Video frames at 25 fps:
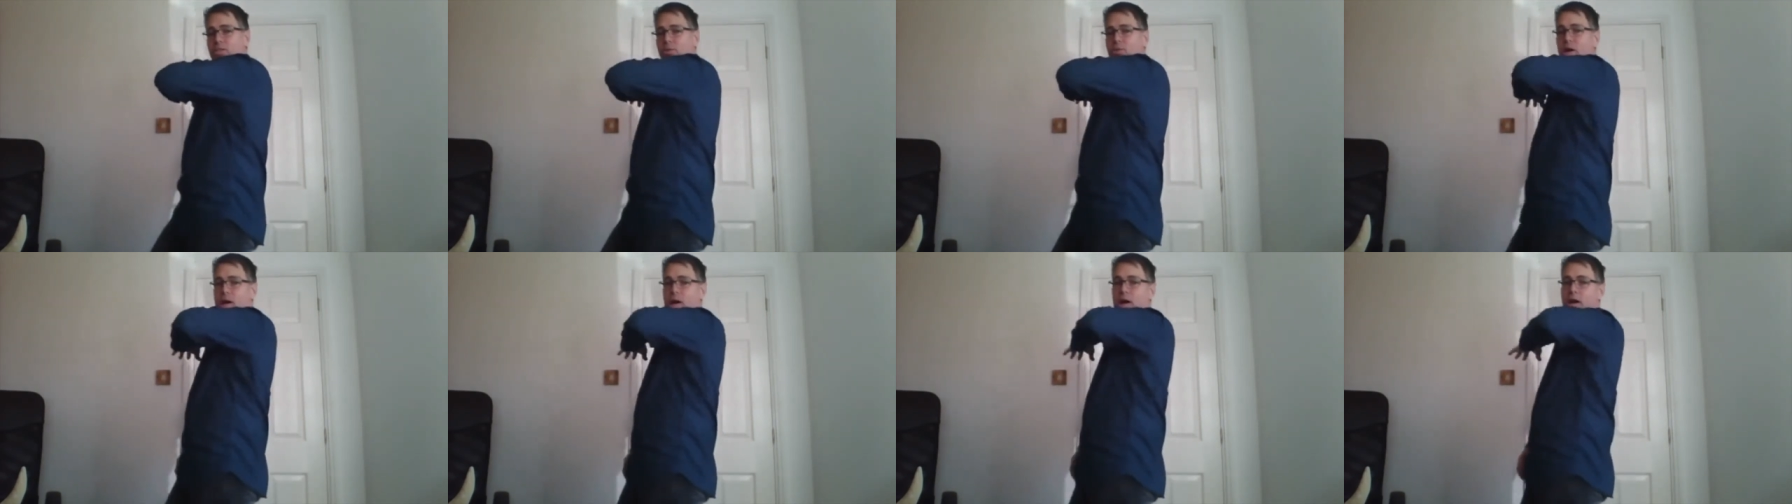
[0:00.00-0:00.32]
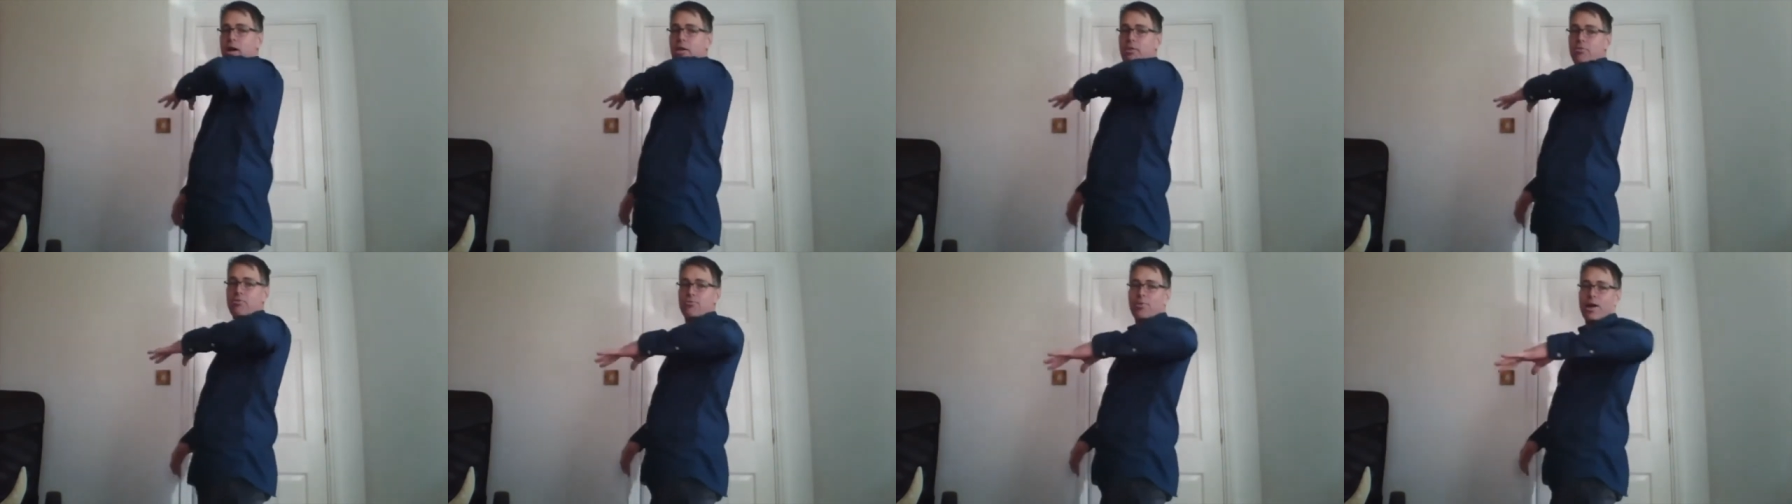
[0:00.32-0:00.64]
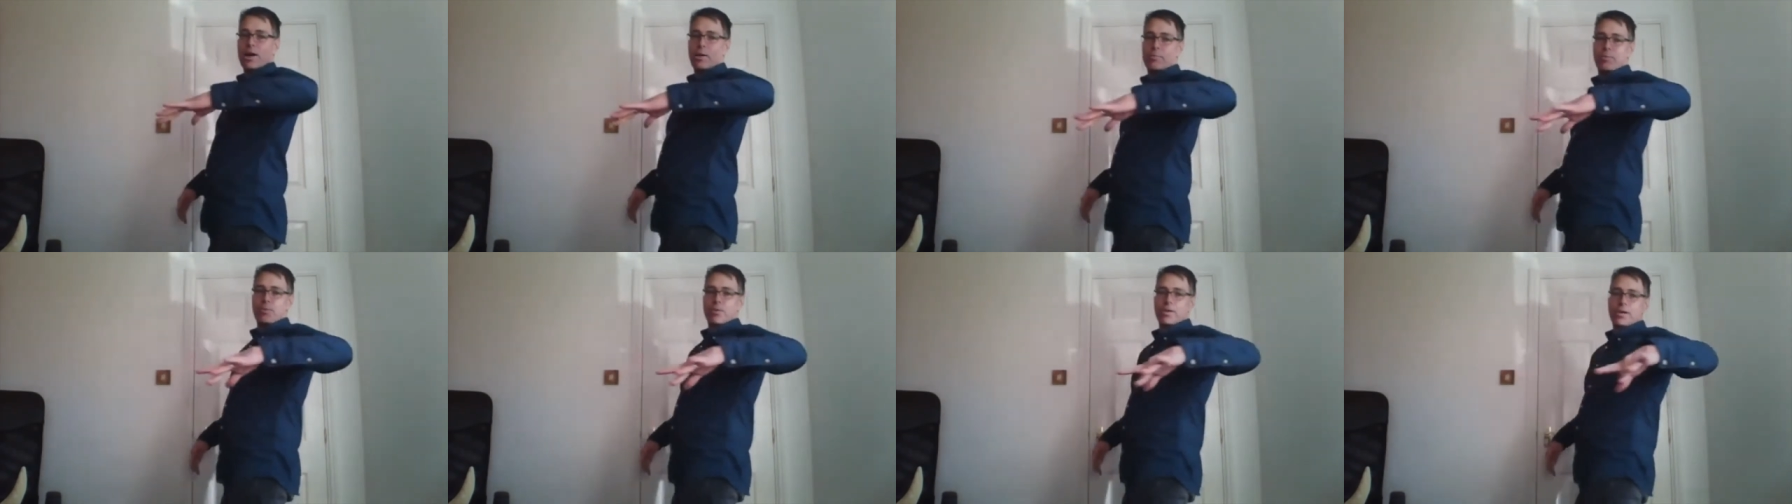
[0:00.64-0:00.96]
you
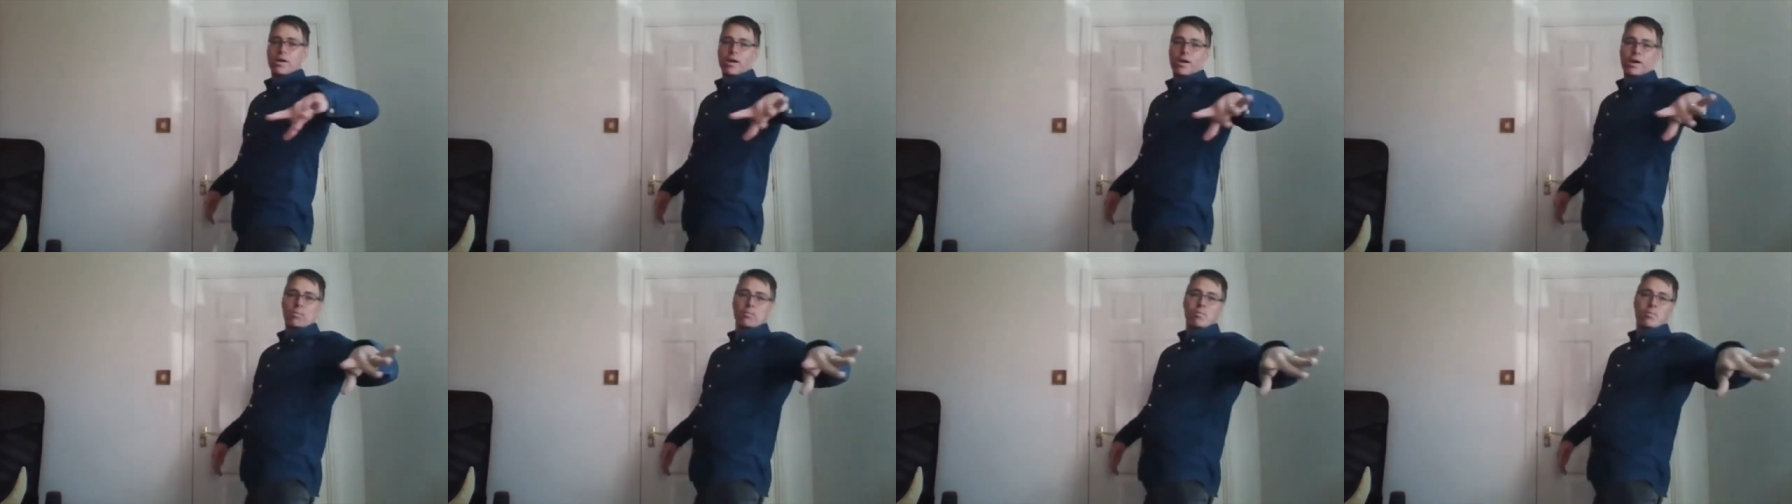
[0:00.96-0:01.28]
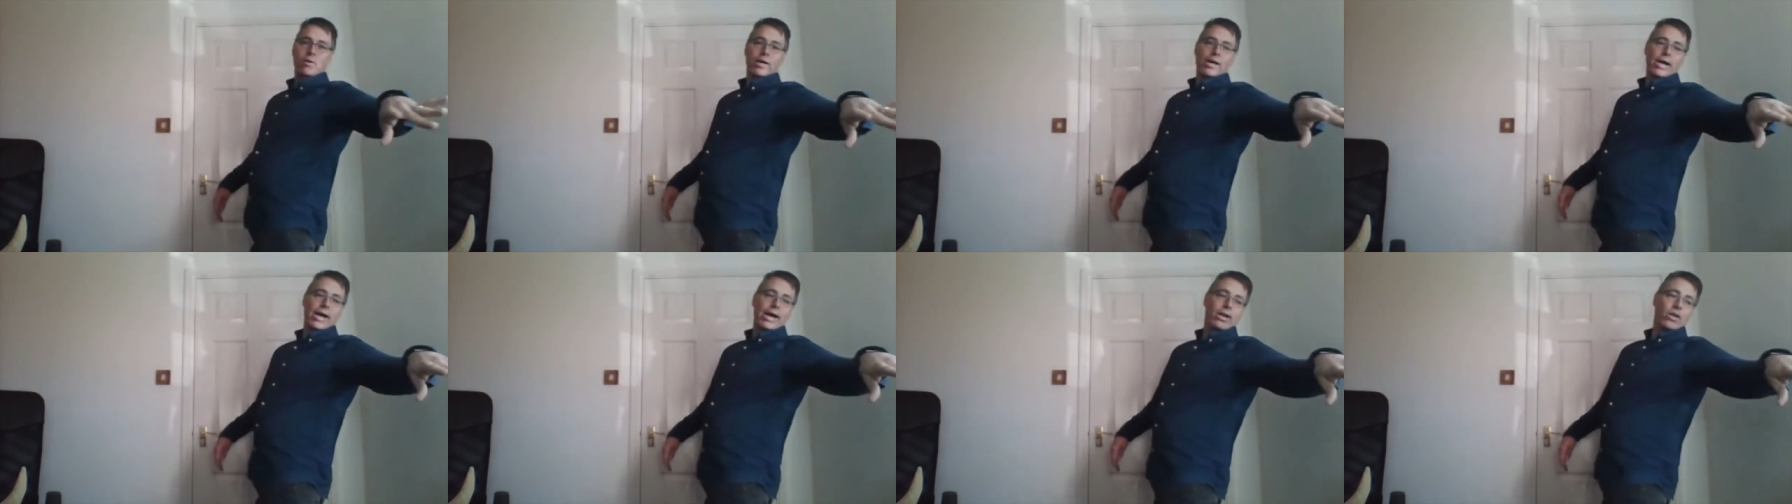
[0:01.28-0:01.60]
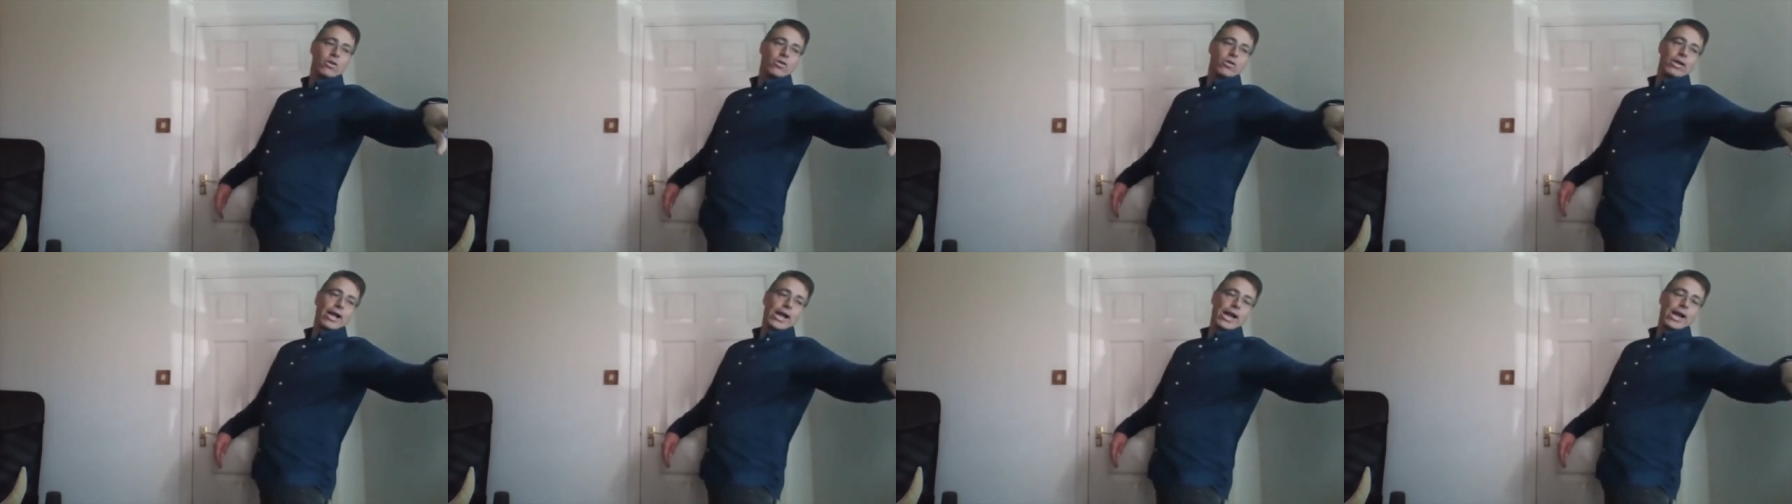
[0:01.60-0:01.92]
unwrap the arm and
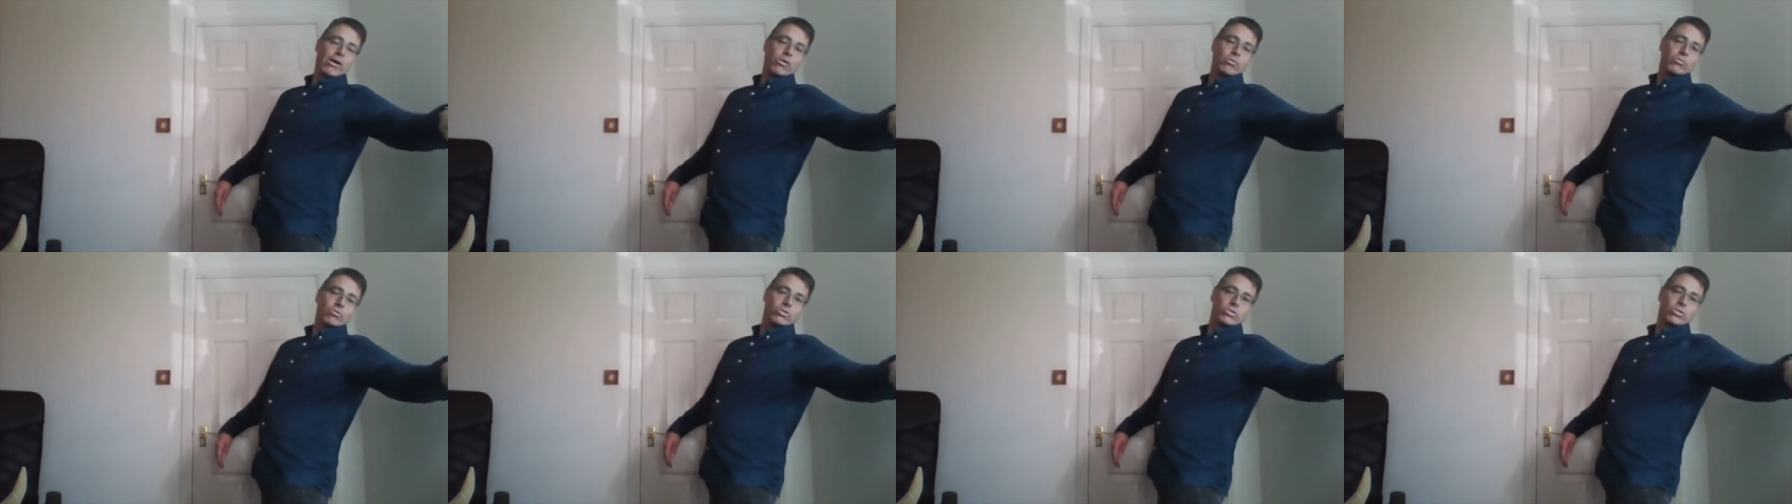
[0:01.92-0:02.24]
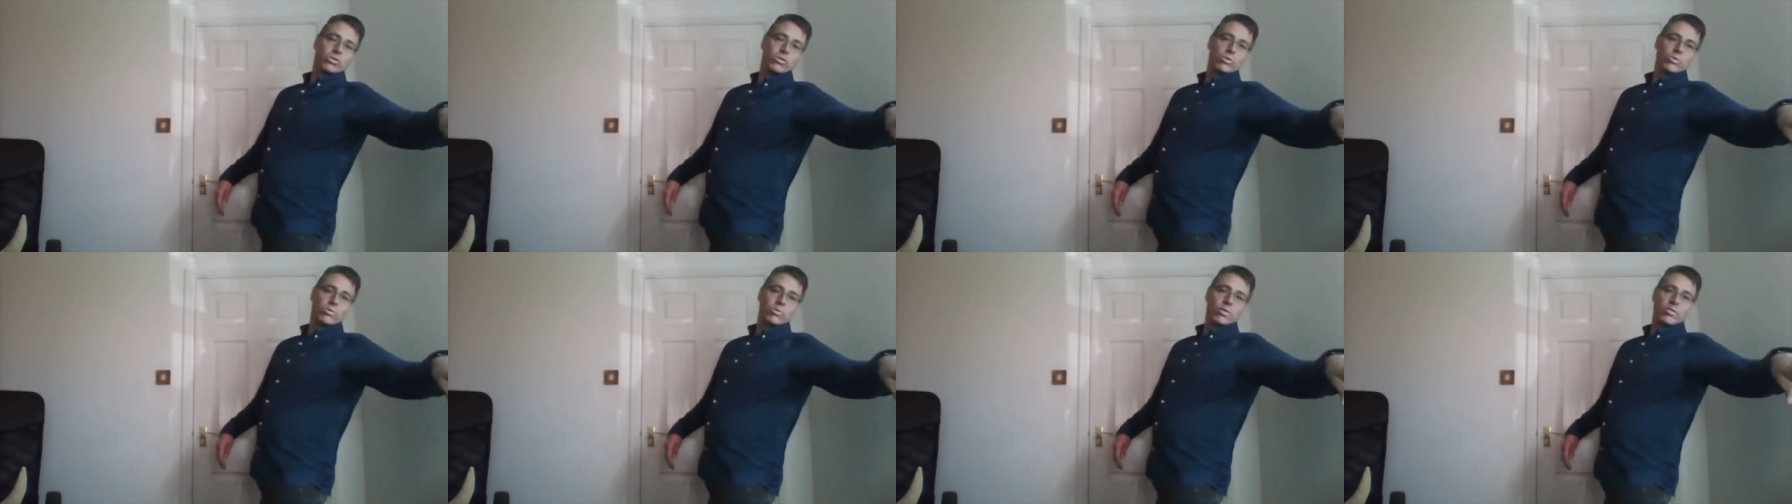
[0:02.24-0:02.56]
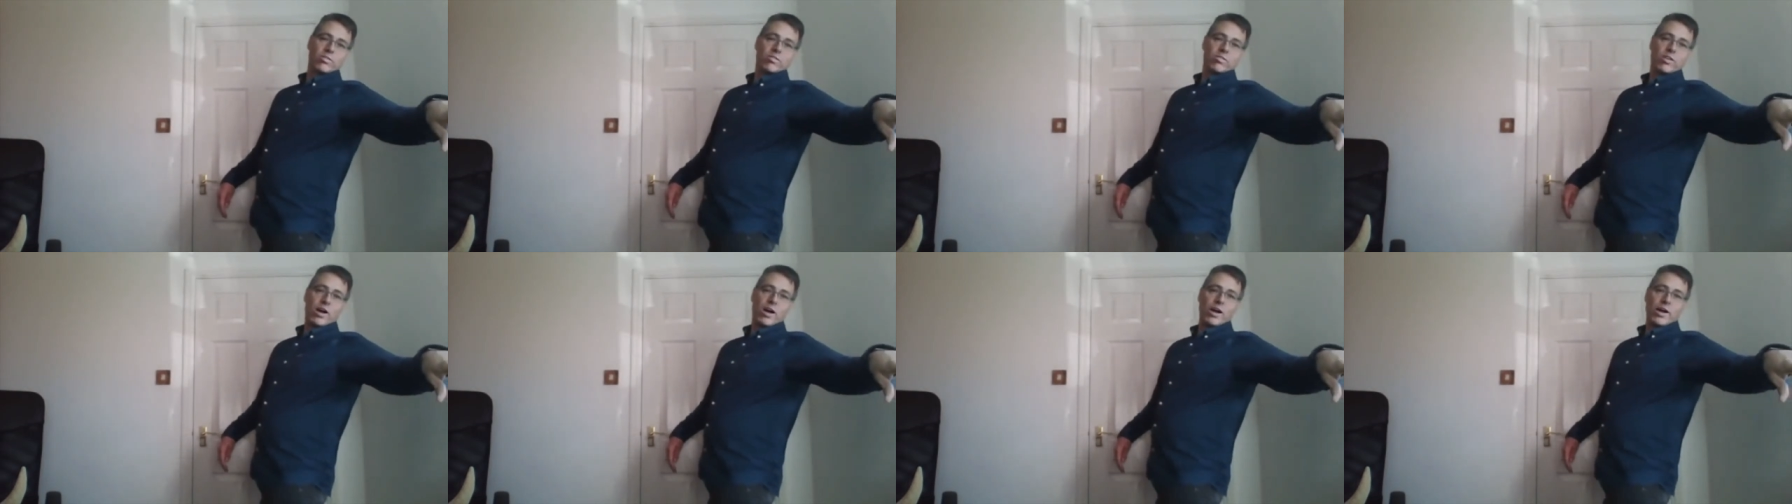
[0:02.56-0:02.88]
look out to the
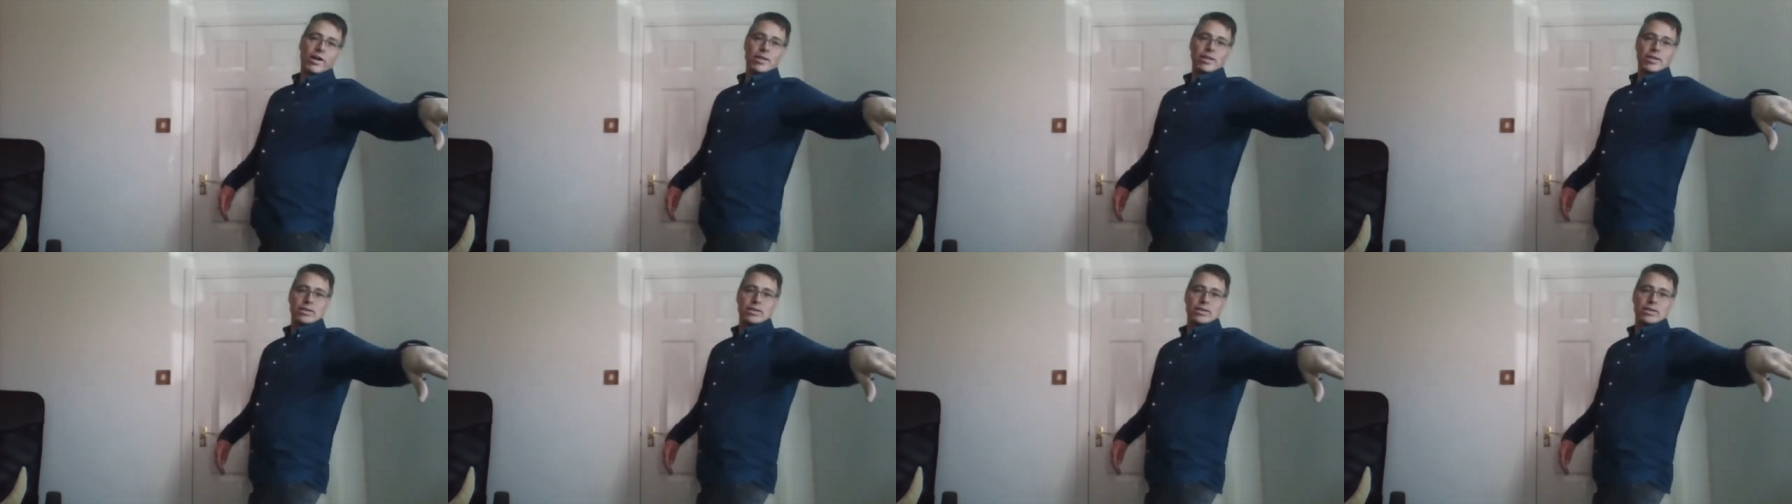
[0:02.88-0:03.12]
side.